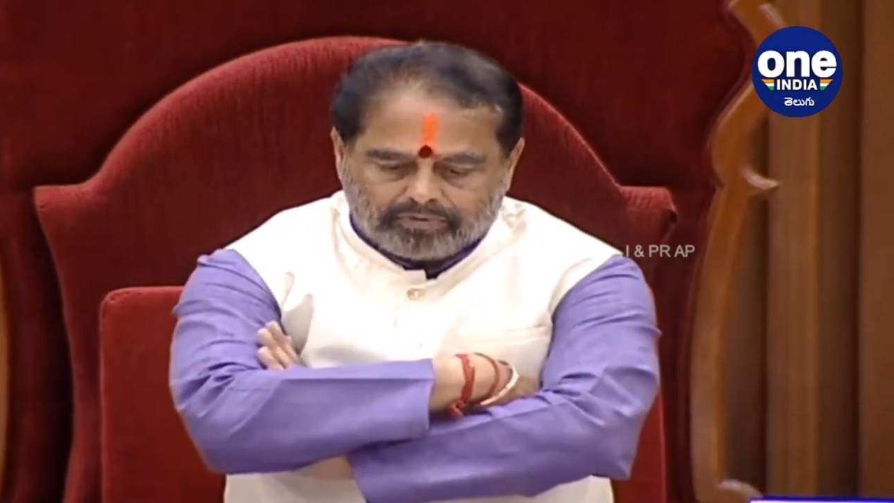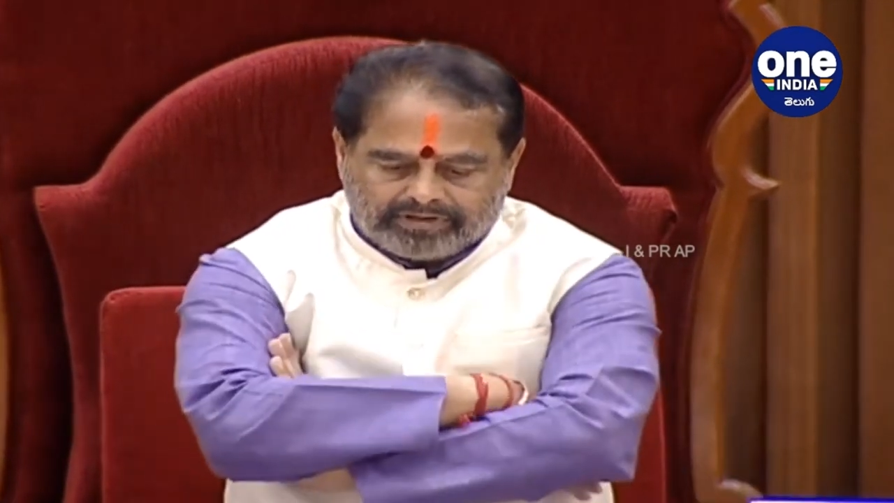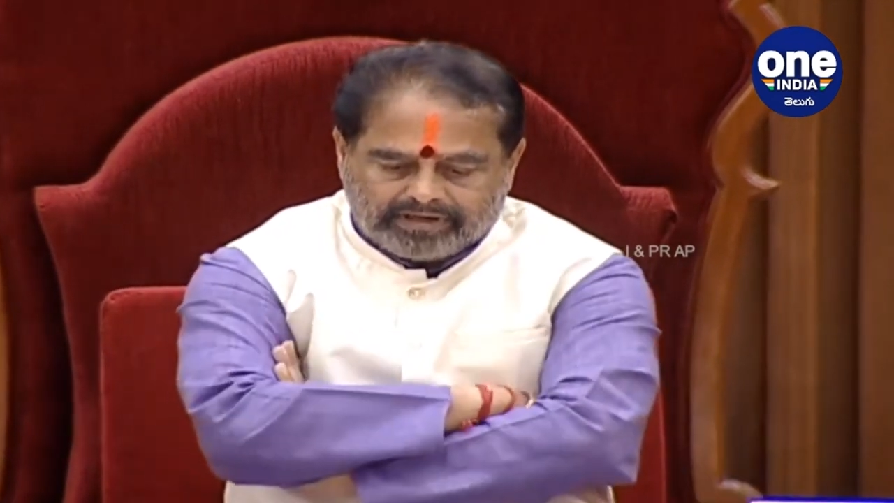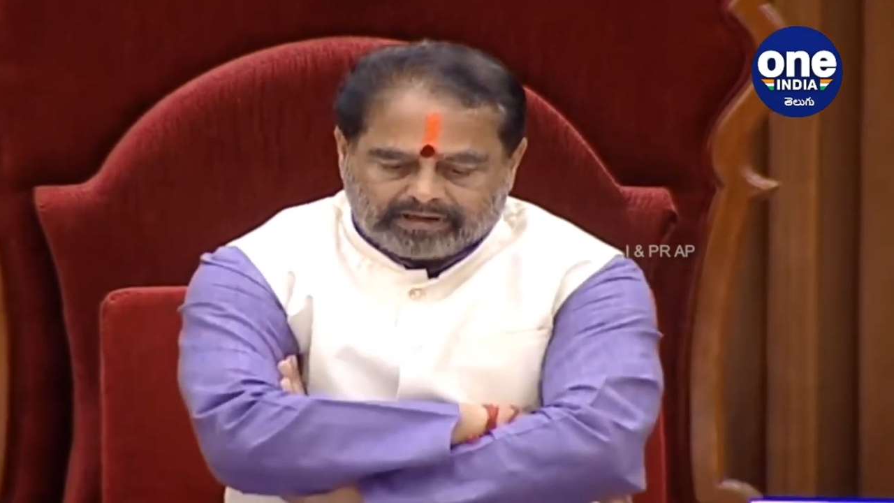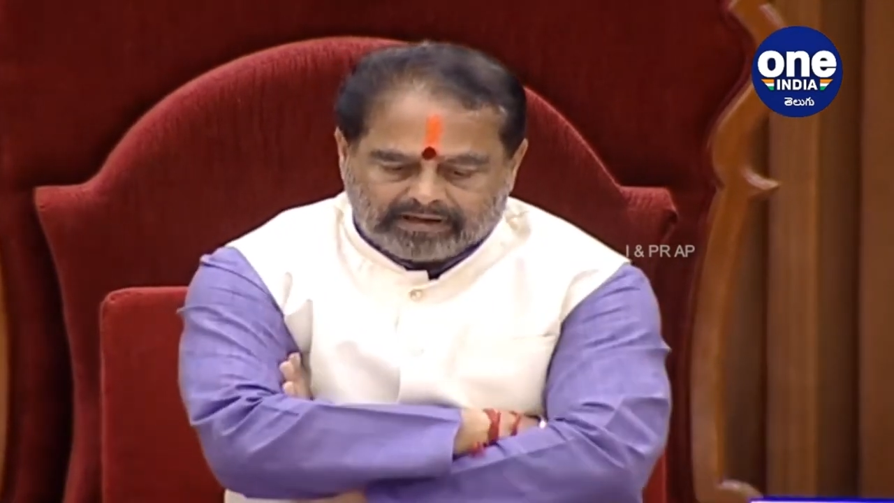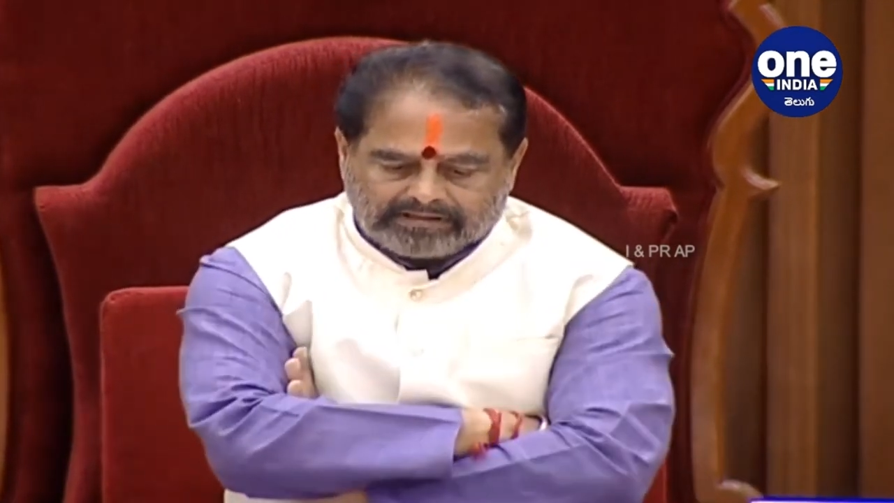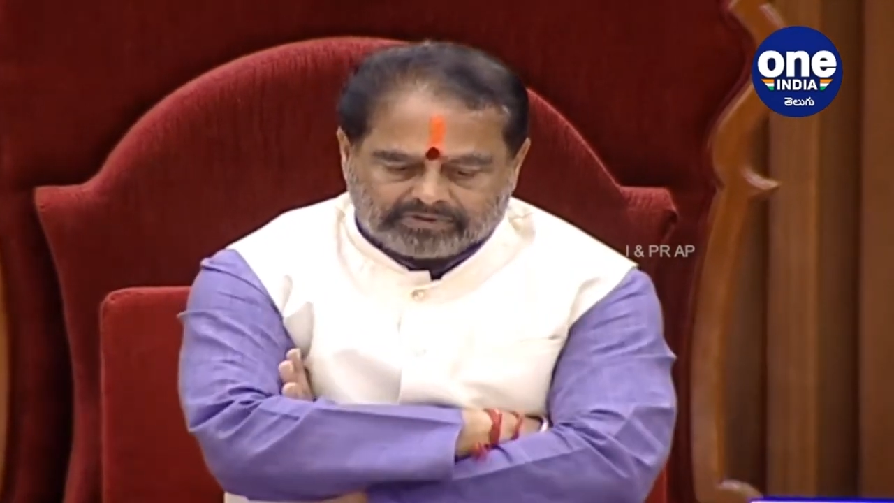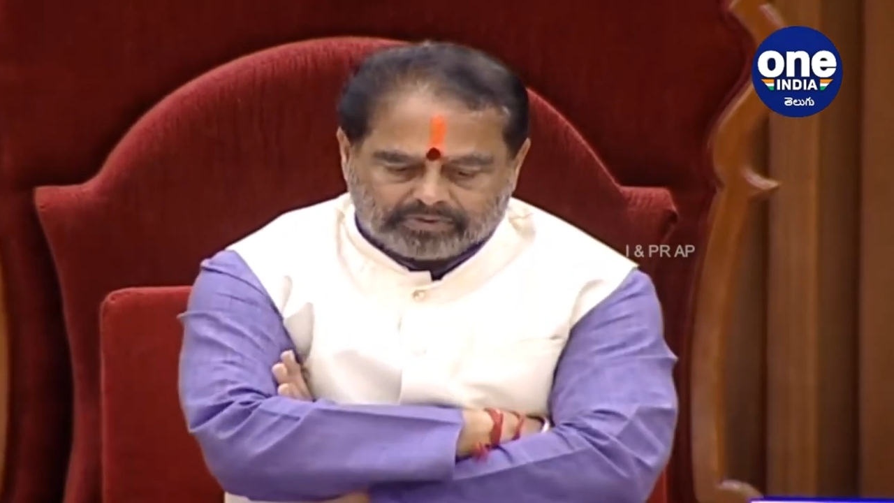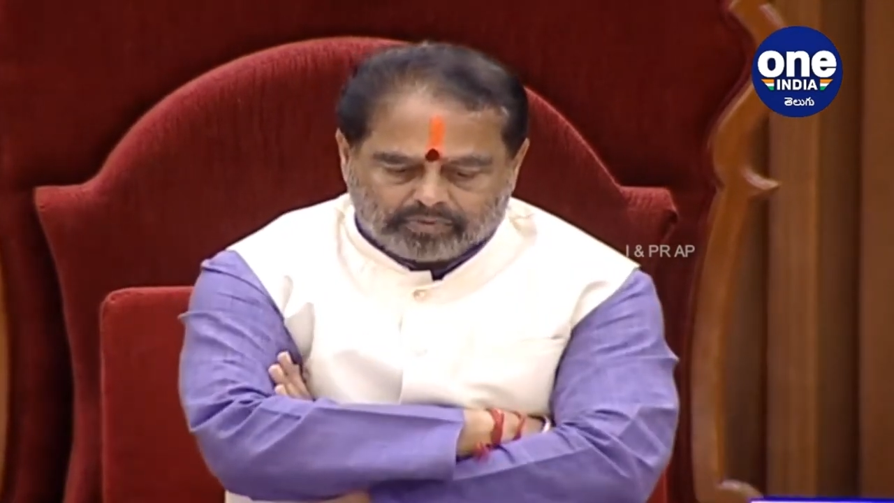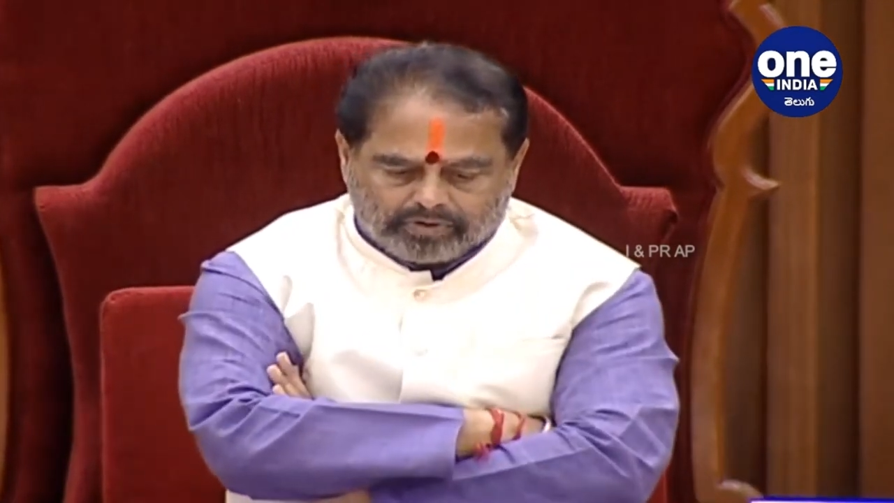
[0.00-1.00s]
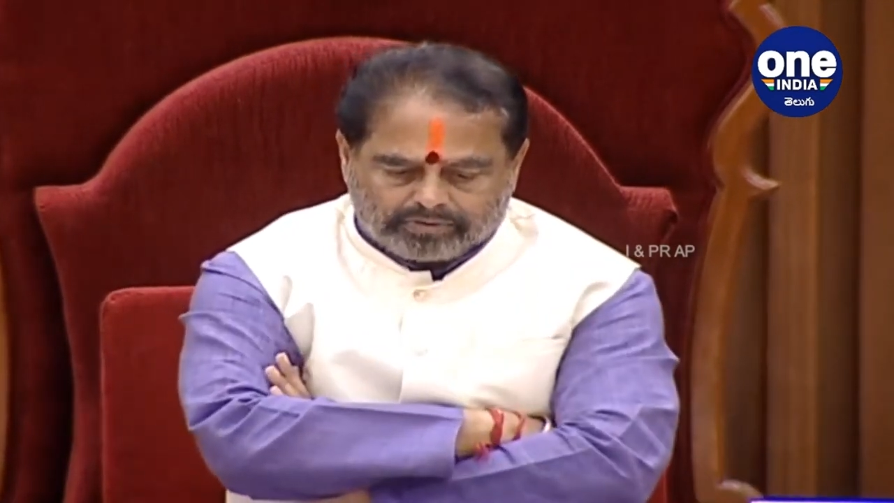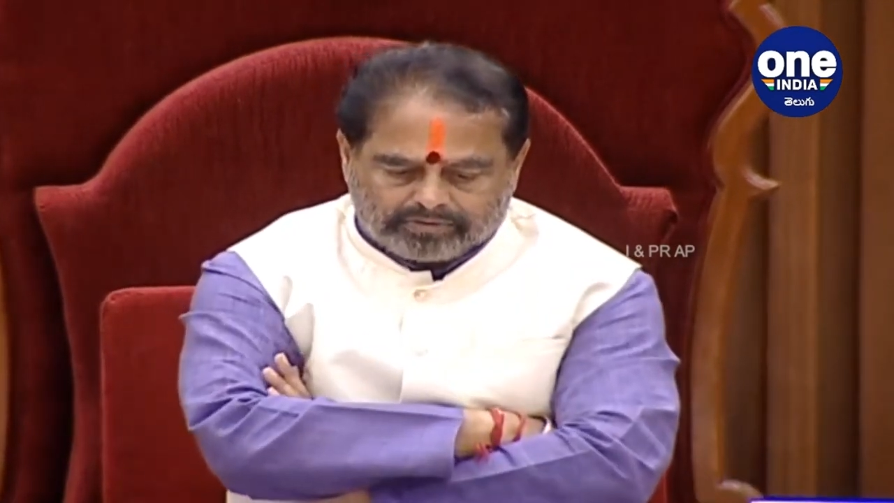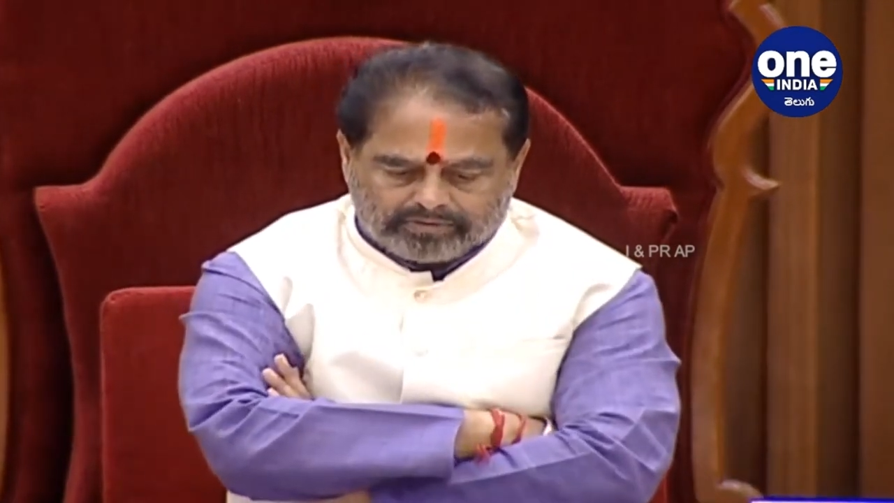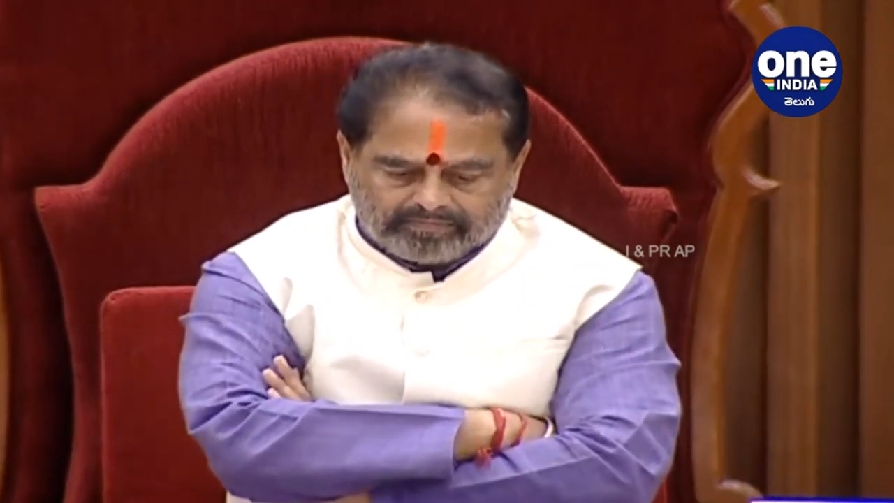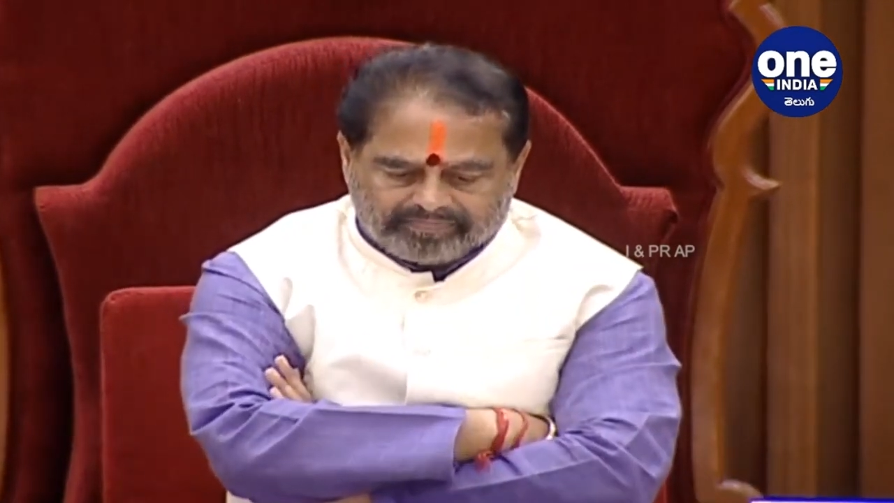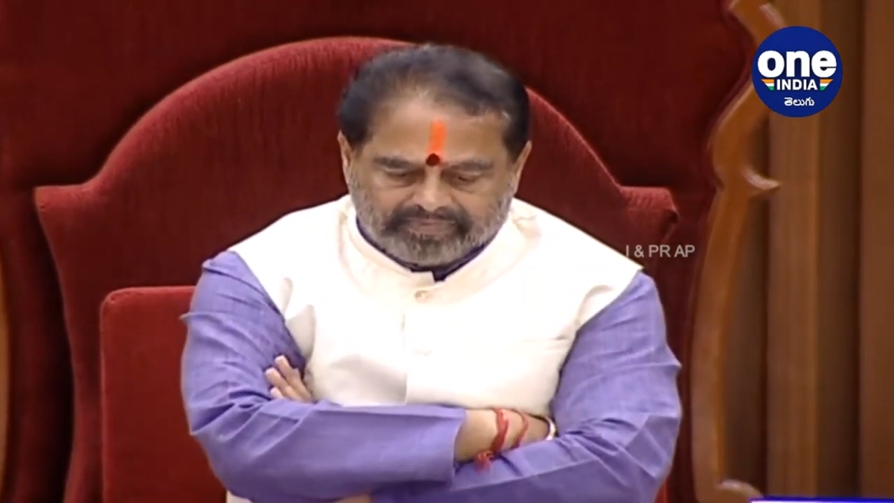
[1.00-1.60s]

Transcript: put the clause to vote.